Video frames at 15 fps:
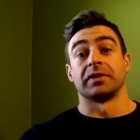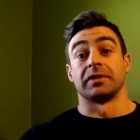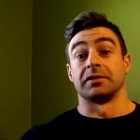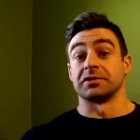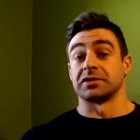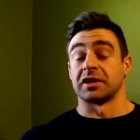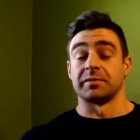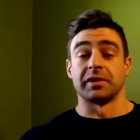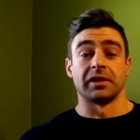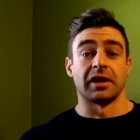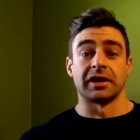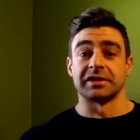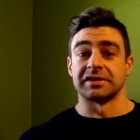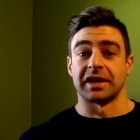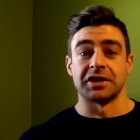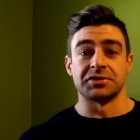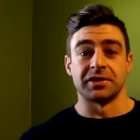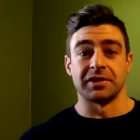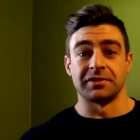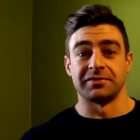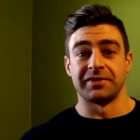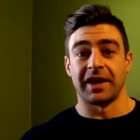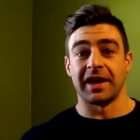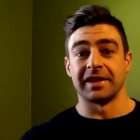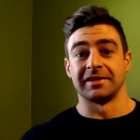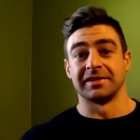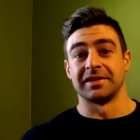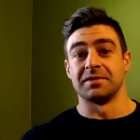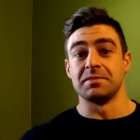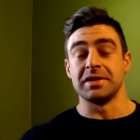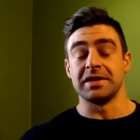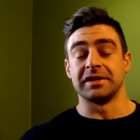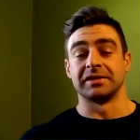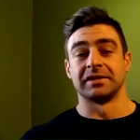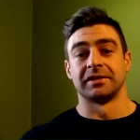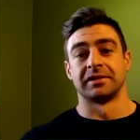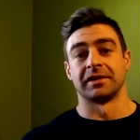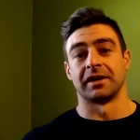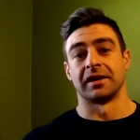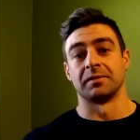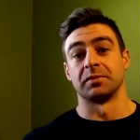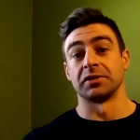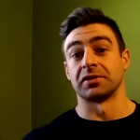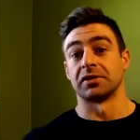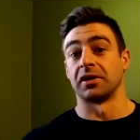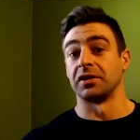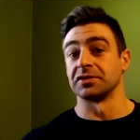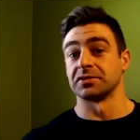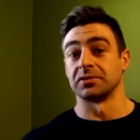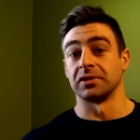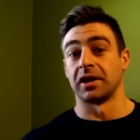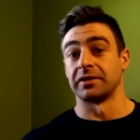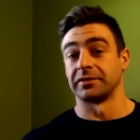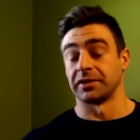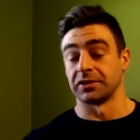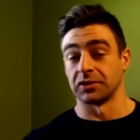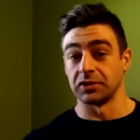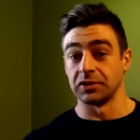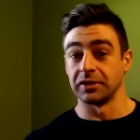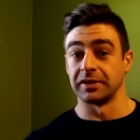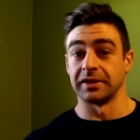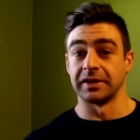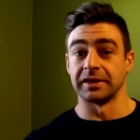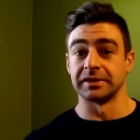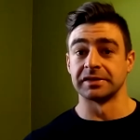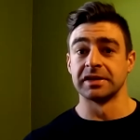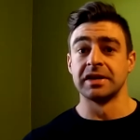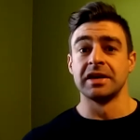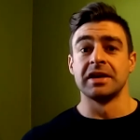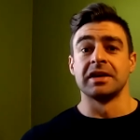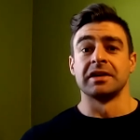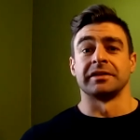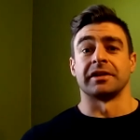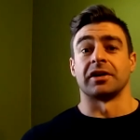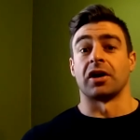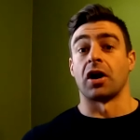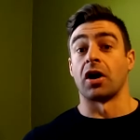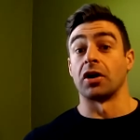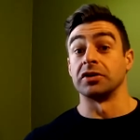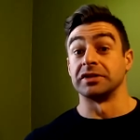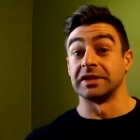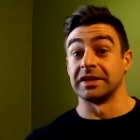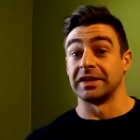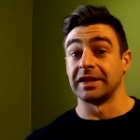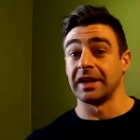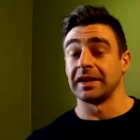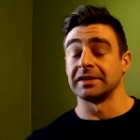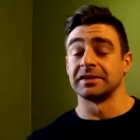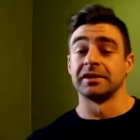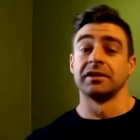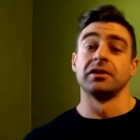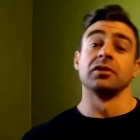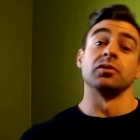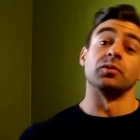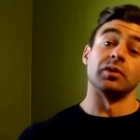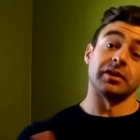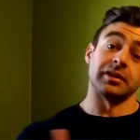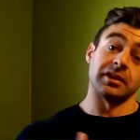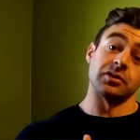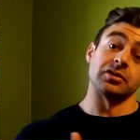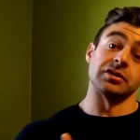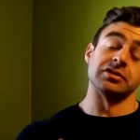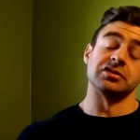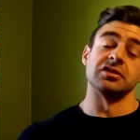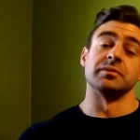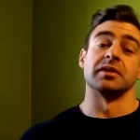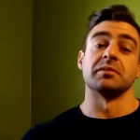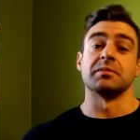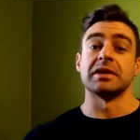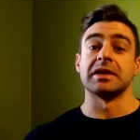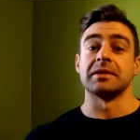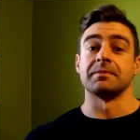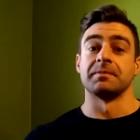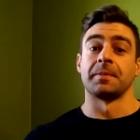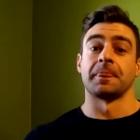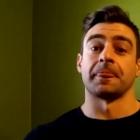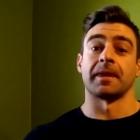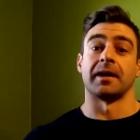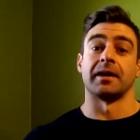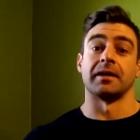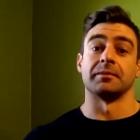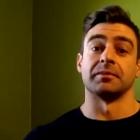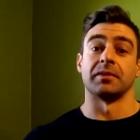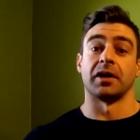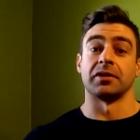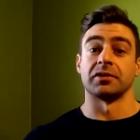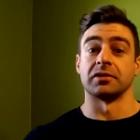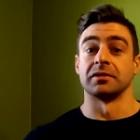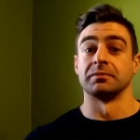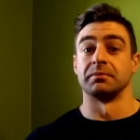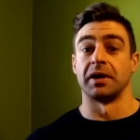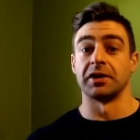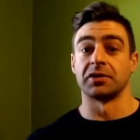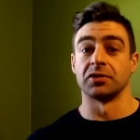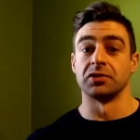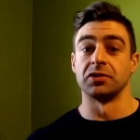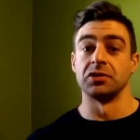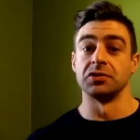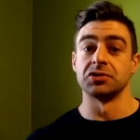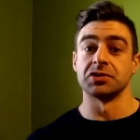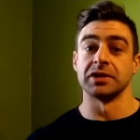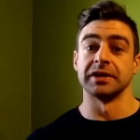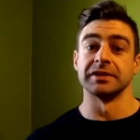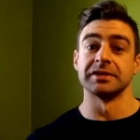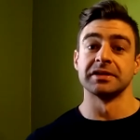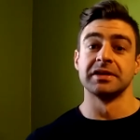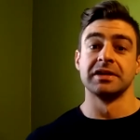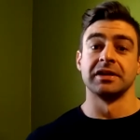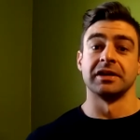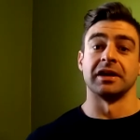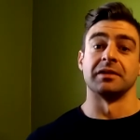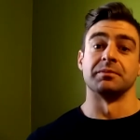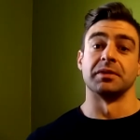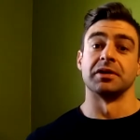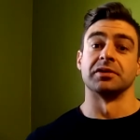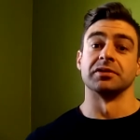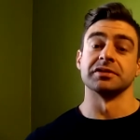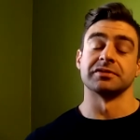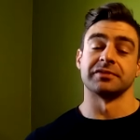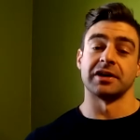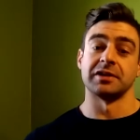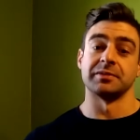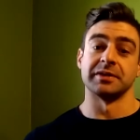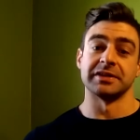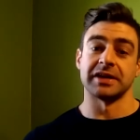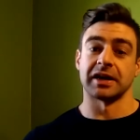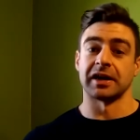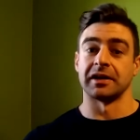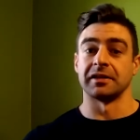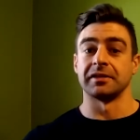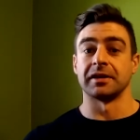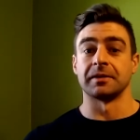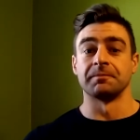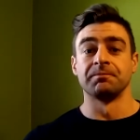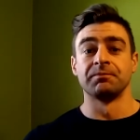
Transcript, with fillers: there's going to be a lot of saturated fat in meat, uh, but there are also a lot of other good things that are hard to get without consuming meat. Um, other micronutrients and minerals, vitamins, that kind of thing,